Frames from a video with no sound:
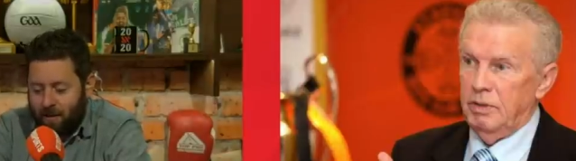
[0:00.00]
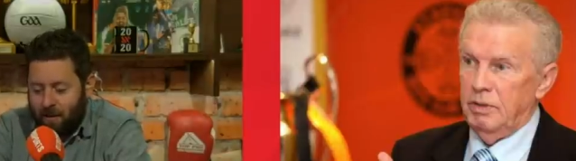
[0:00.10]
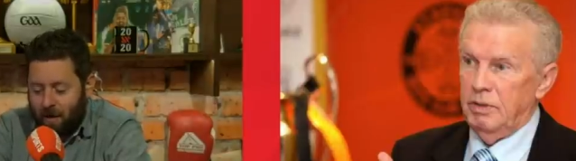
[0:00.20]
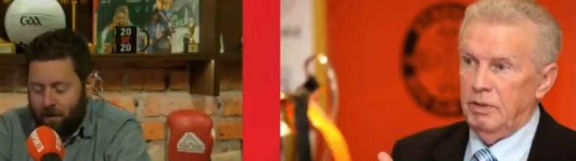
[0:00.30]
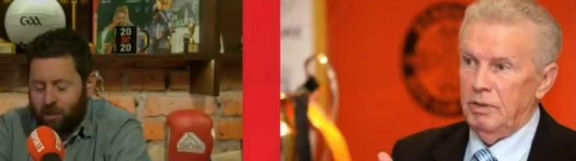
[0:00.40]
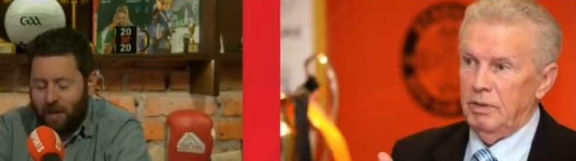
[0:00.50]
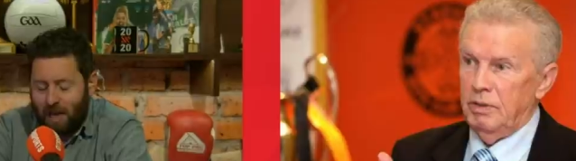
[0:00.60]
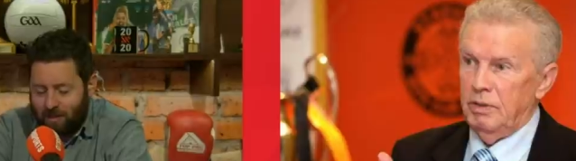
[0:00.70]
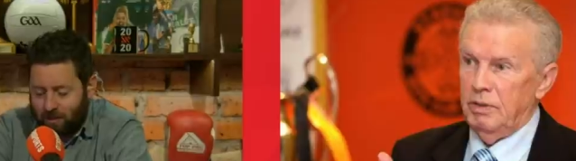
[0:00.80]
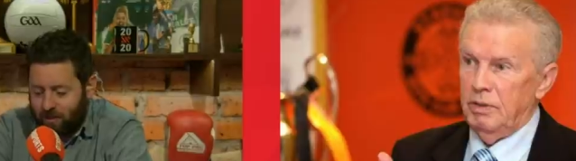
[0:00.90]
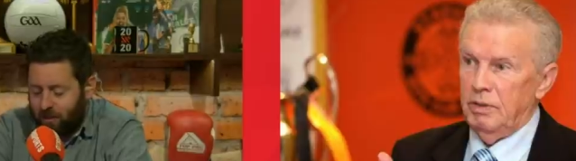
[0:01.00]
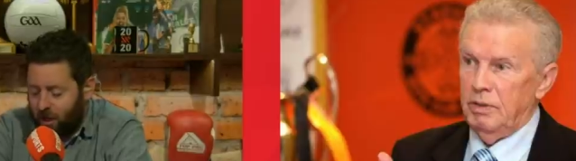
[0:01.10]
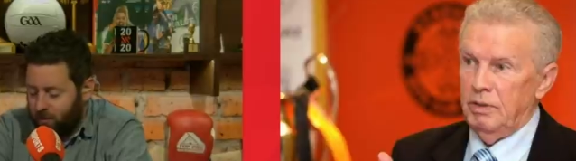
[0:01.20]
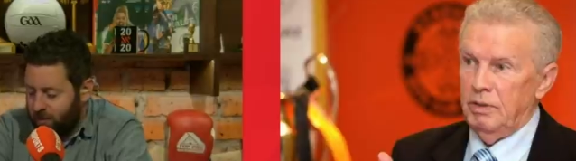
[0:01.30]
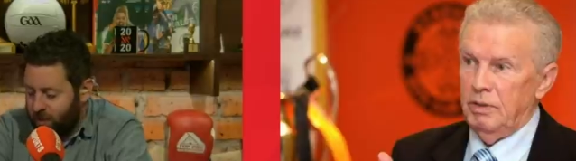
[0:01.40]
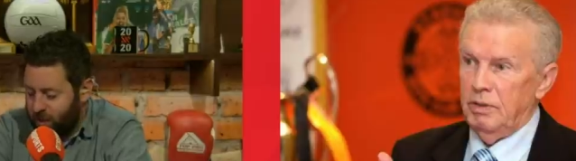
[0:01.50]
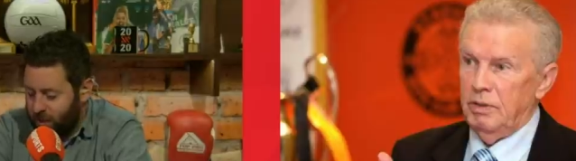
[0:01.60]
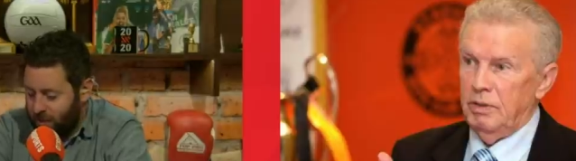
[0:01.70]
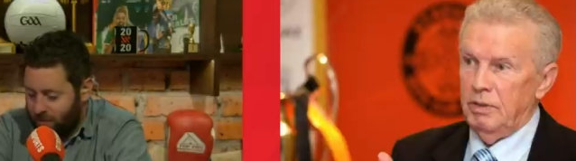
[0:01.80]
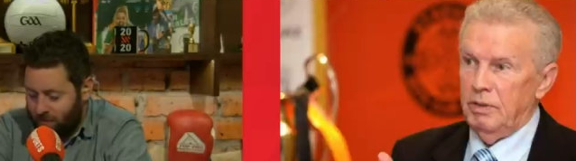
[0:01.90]
Speaker 1: I heard you last Thursday night with
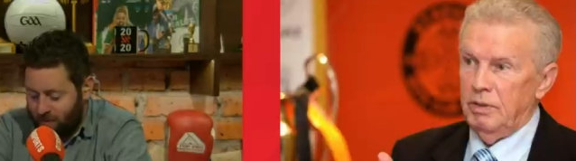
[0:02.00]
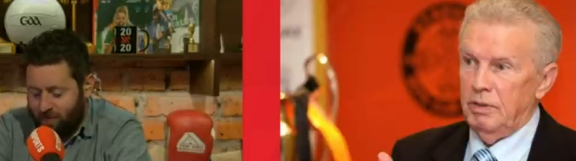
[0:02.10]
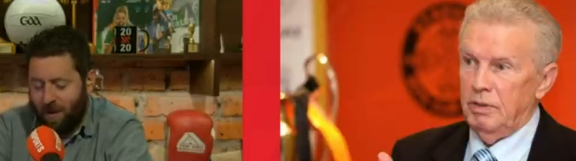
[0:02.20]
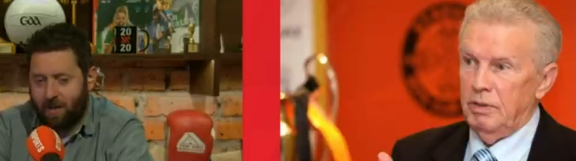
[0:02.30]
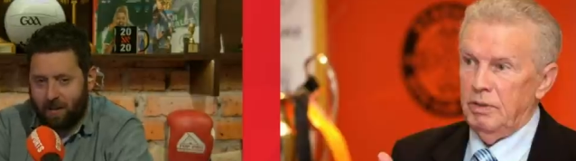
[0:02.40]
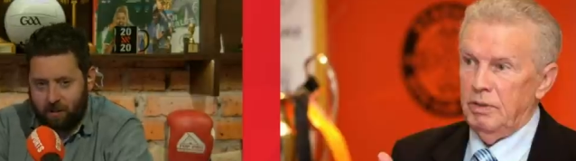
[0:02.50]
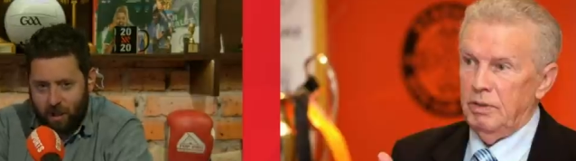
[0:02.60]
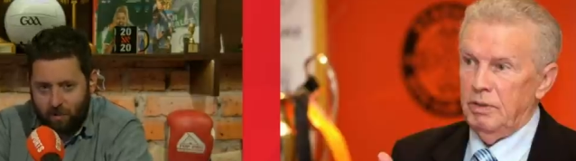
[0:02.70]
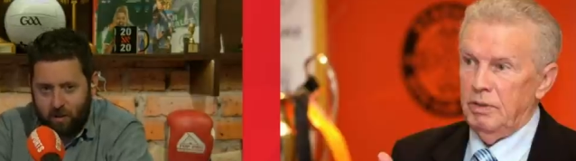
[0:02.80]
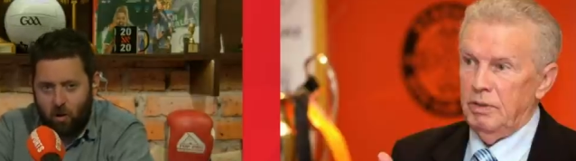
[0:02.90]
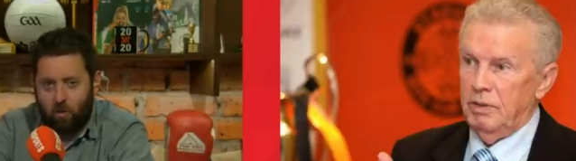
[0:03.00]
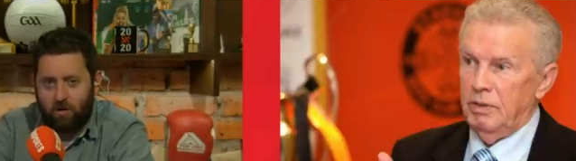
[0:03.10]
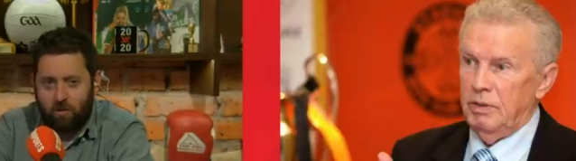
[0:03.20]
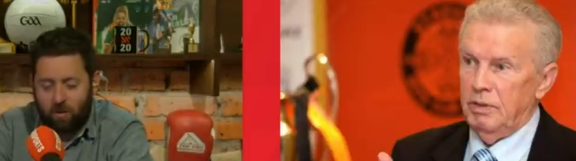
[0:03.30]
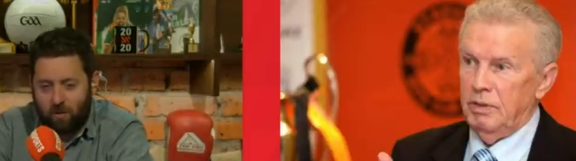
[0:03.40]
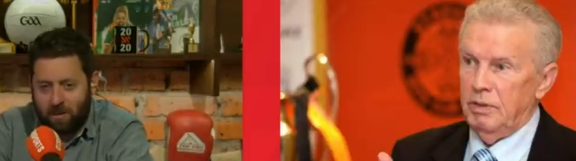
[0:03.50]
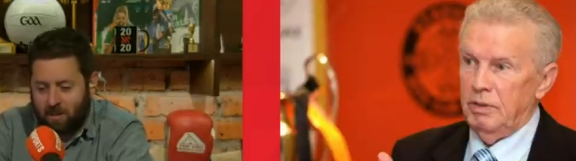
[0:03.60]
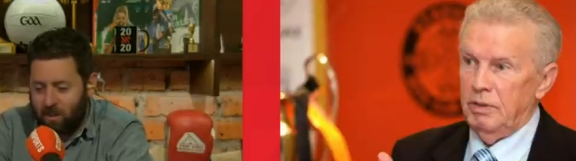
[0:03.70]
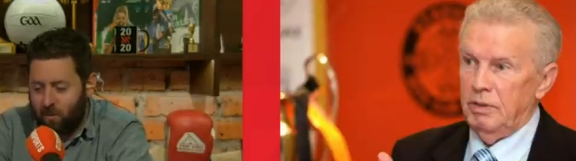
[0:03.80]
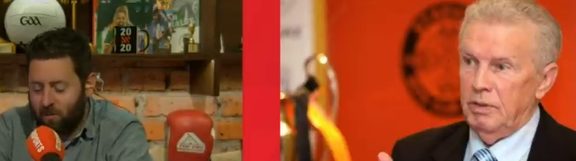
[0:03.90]
Richie uh, defending Seamus Coleman from the
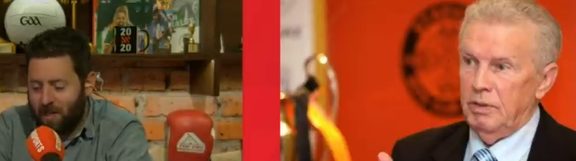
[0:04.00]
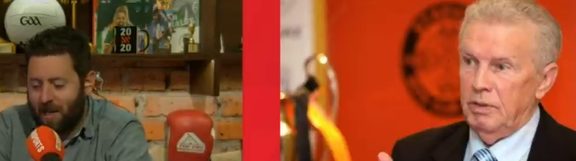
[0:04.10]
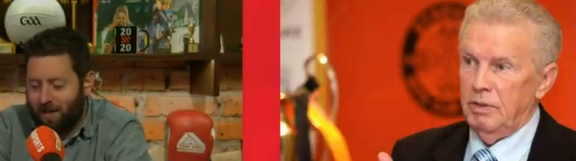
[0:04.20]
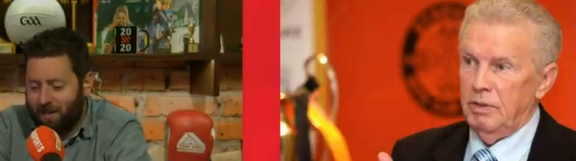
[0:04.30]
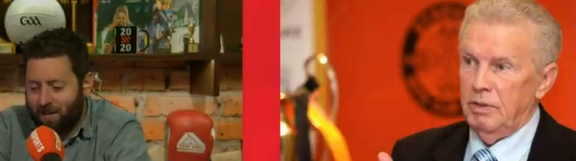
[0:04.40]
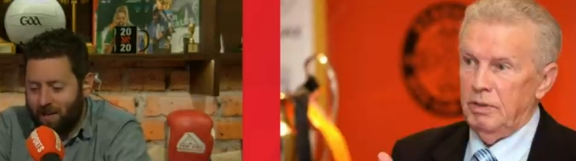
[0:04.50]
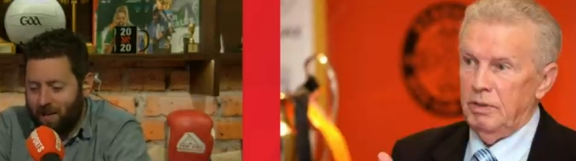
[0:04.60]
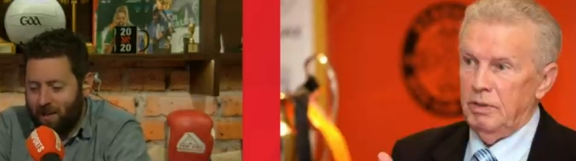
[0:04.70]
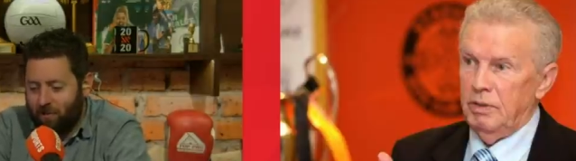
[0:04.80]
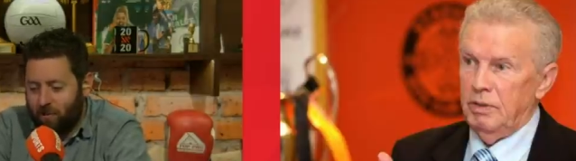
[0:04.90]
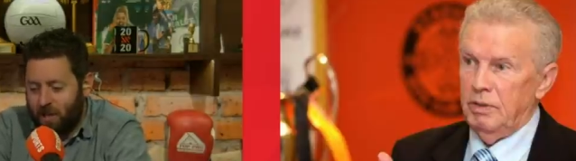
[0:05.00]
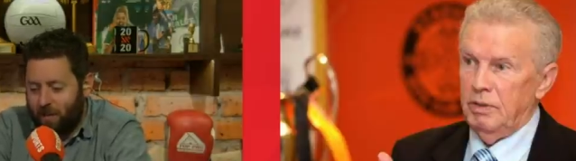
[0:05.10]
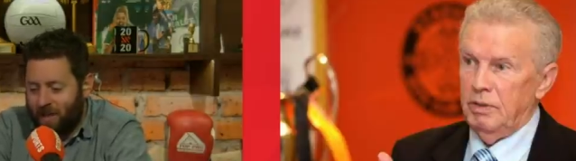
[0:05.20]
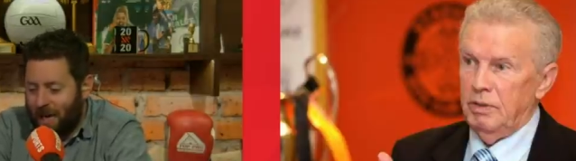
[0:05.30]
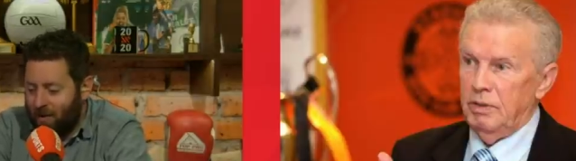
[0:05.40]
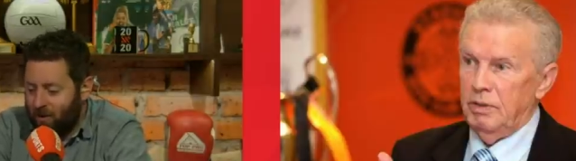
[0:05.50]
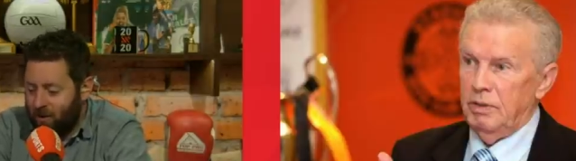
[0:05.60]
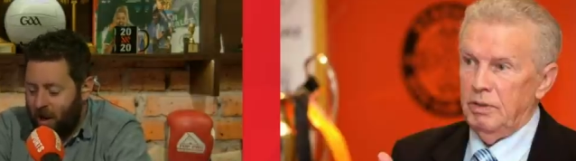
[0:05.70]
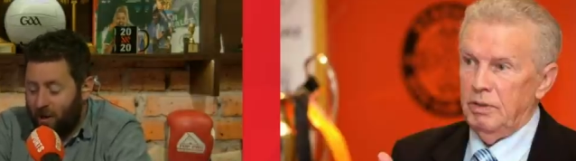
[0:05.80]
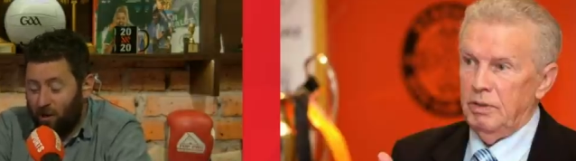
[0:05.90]
criticism he was getting from Jamie
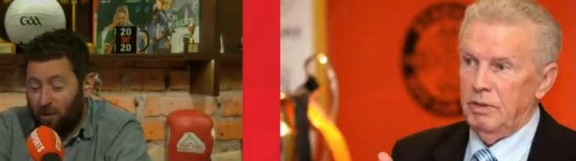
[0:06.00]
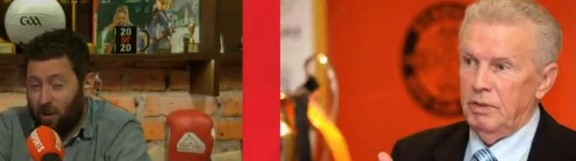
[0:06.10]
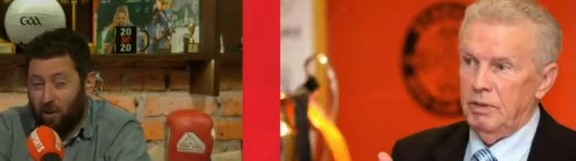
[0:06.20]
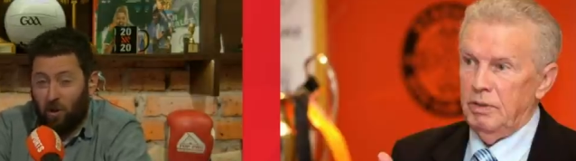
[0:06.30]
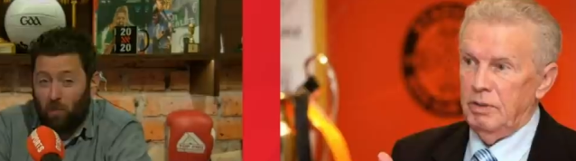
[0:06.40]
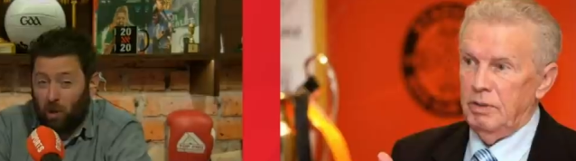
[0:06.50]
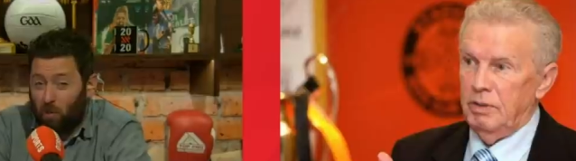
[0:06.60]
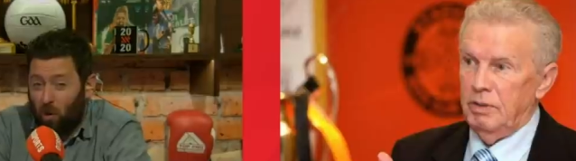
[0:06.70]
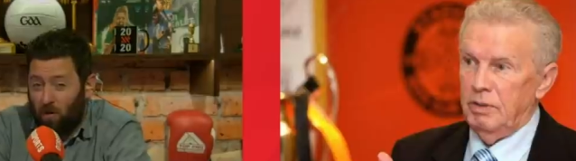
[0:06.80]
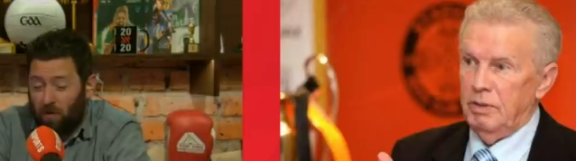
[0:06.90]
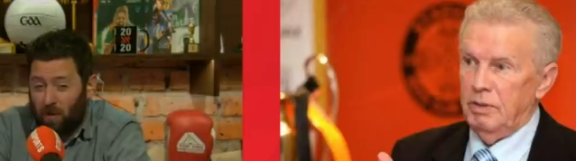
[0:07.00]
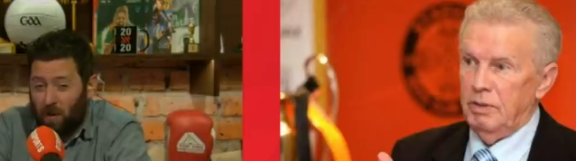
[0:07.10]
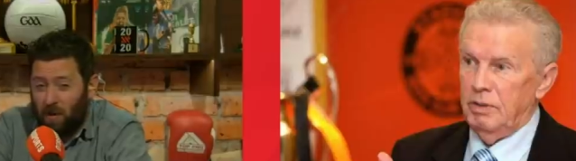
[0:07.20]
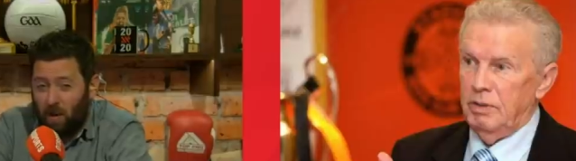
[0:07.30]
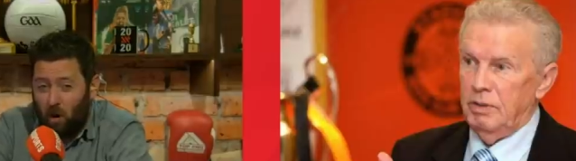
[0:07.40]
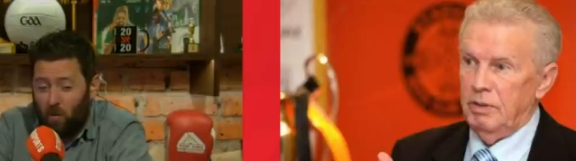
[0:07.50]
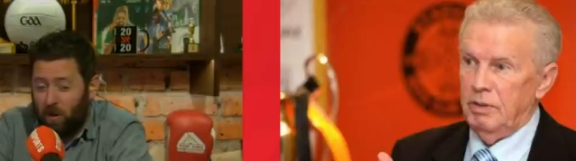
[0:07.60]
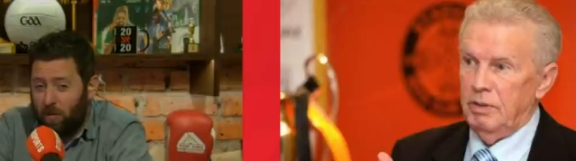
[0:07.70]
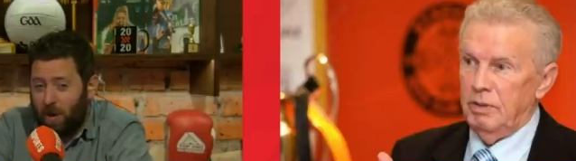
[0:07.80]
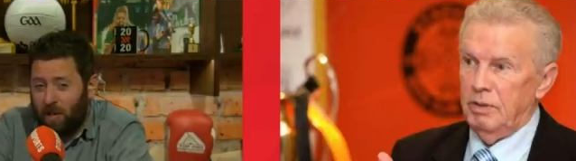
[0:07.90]
Carragher. I don't know if he could have done much more for the
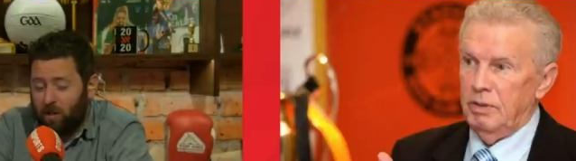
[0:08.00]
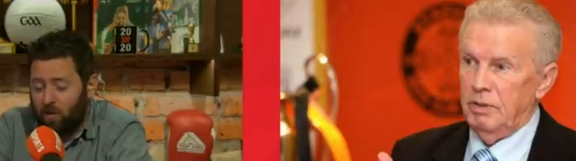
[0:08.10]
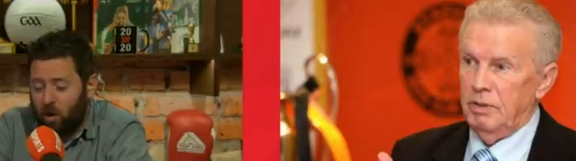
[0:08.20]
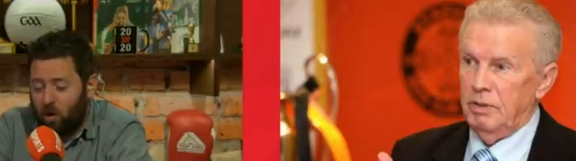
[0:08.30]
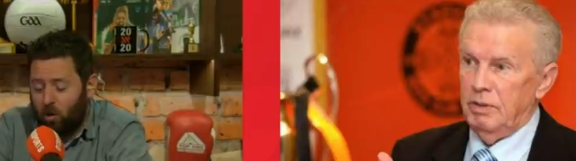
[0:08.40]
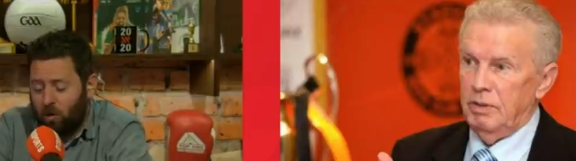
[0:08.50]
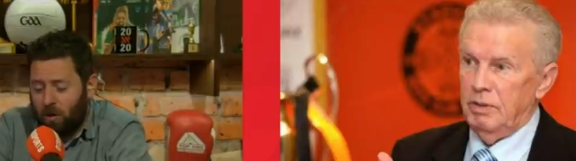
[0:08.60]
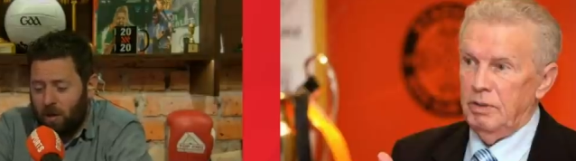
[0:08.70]
opening Belgium goal,